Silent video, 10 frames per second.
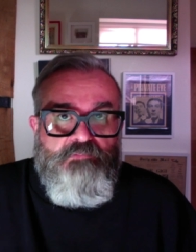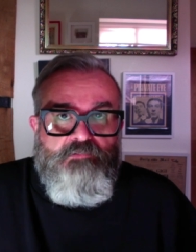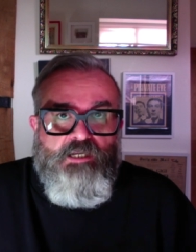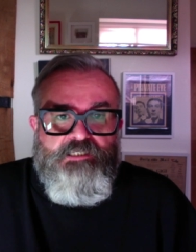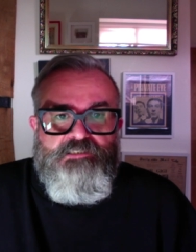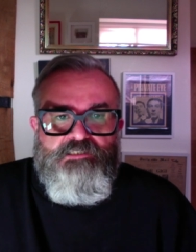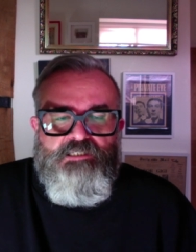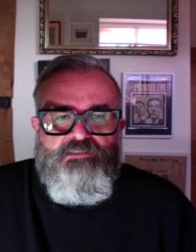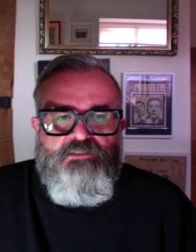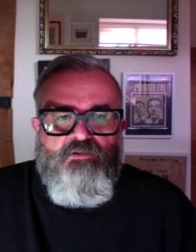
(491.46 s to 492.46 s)
I guess it's
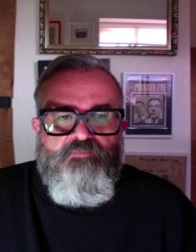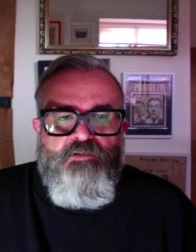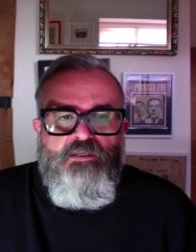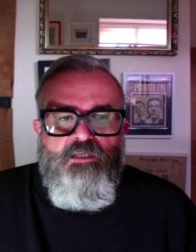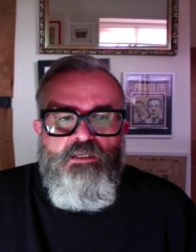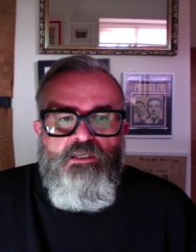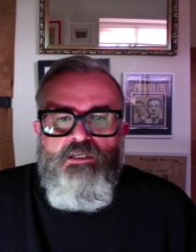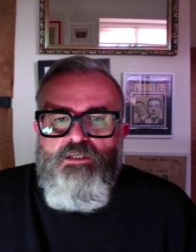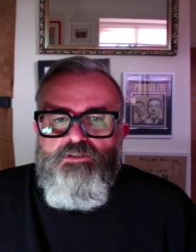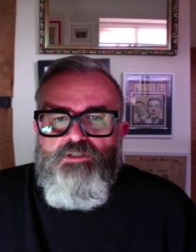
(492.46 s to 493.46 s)
that stuff.
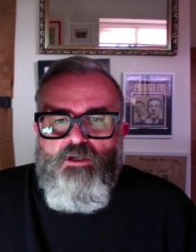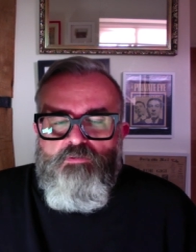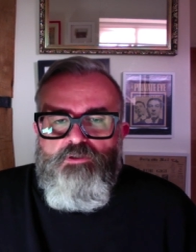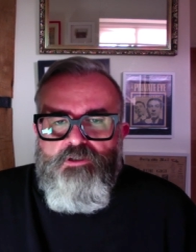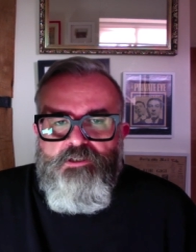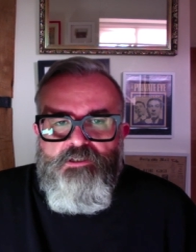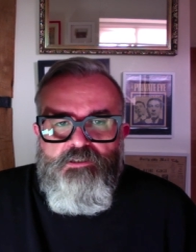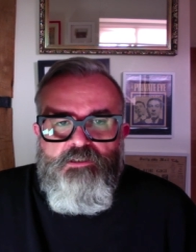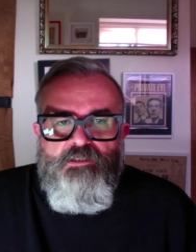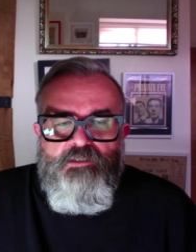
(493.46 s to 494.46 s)
So you're going
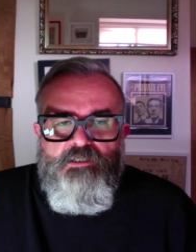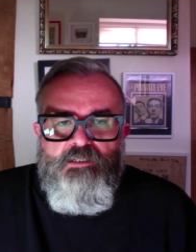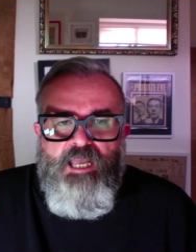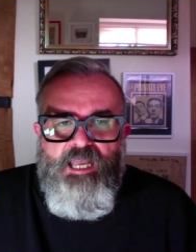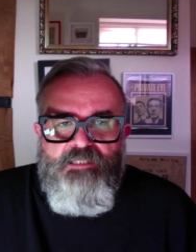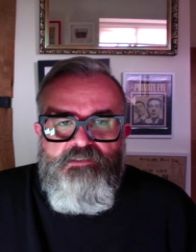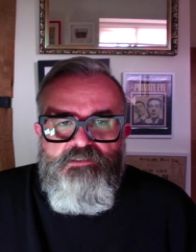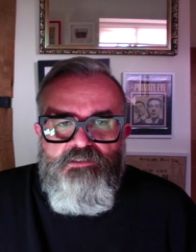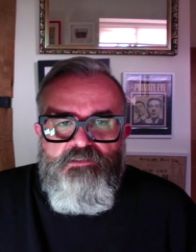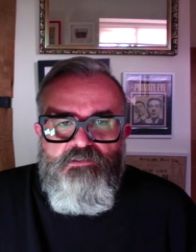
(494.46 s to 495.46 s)
to
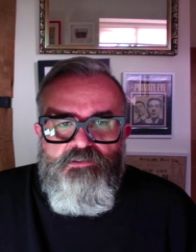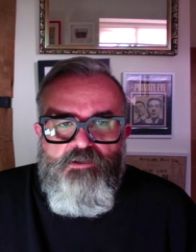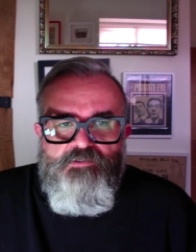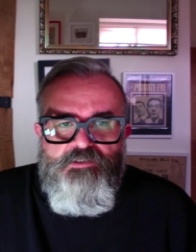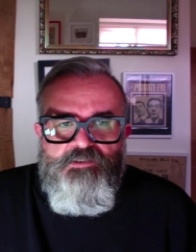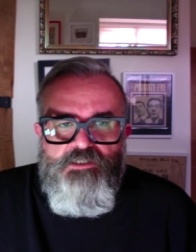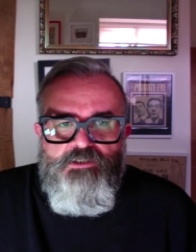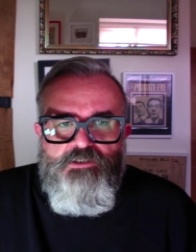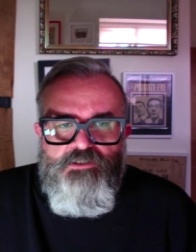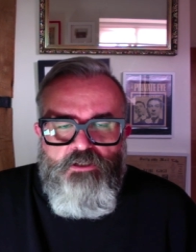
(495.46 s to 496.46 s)
hand those
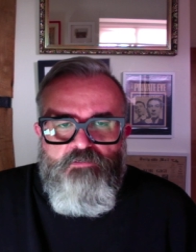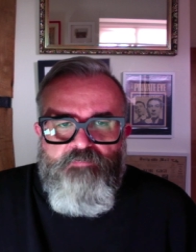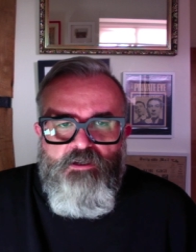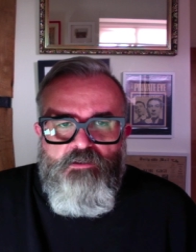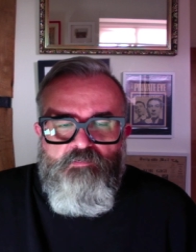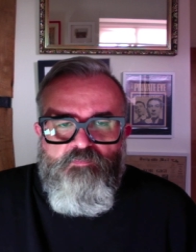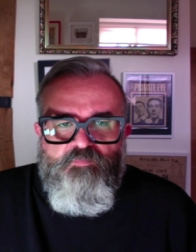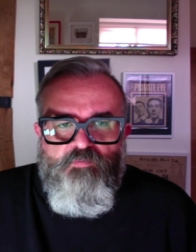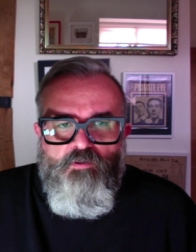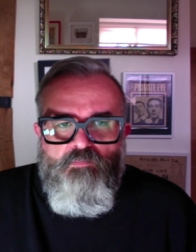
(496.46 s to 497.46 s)
decisions over
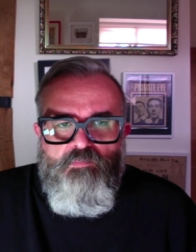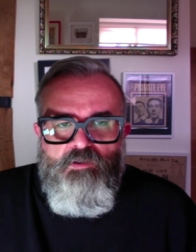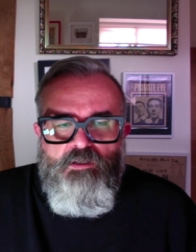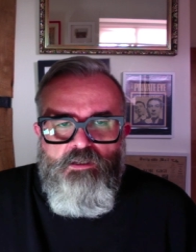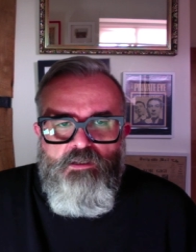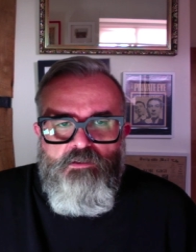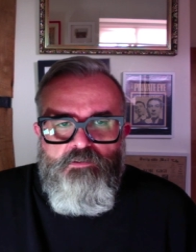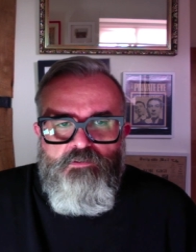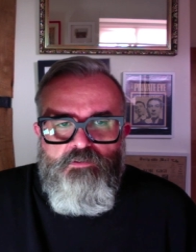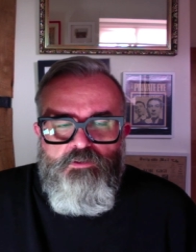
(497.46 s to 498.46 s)
from
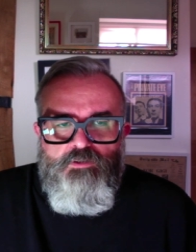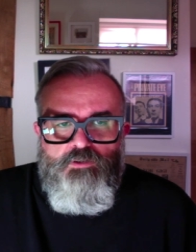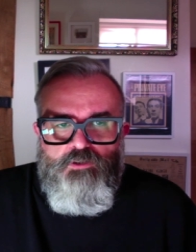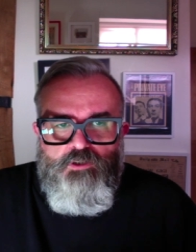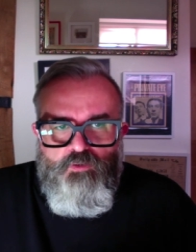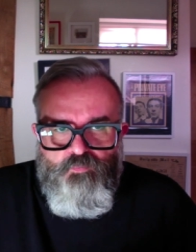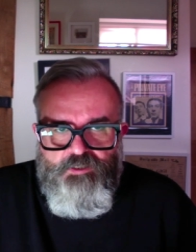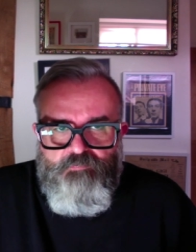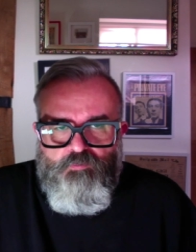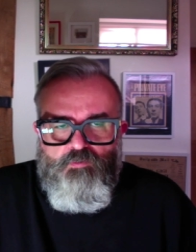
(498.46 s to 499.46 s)
you
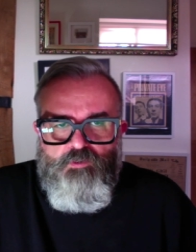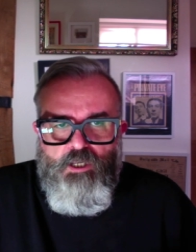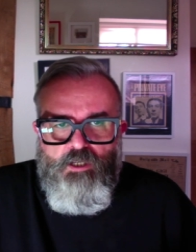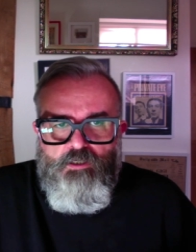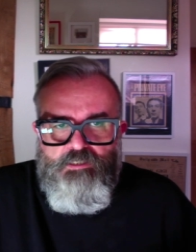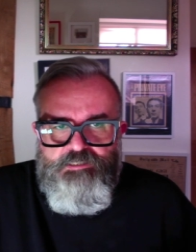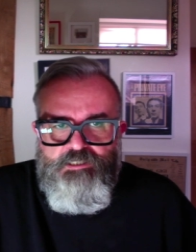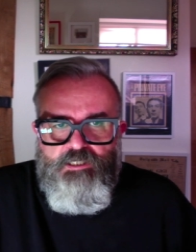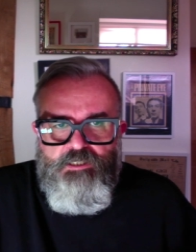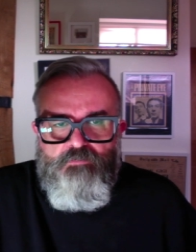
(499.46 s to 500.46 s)
people that
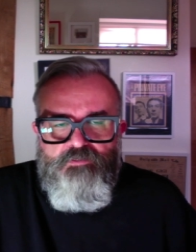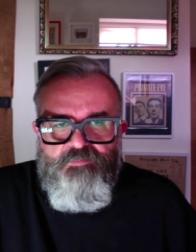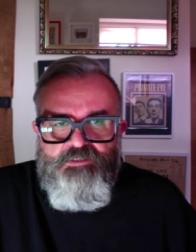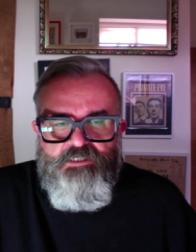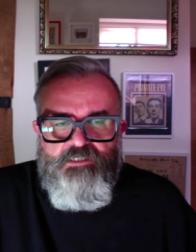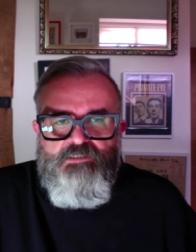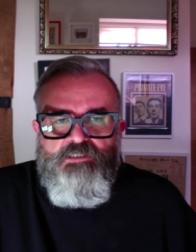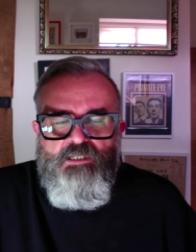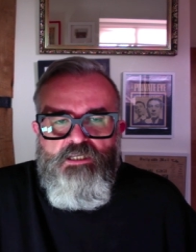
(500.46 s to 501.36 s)
legally own the business,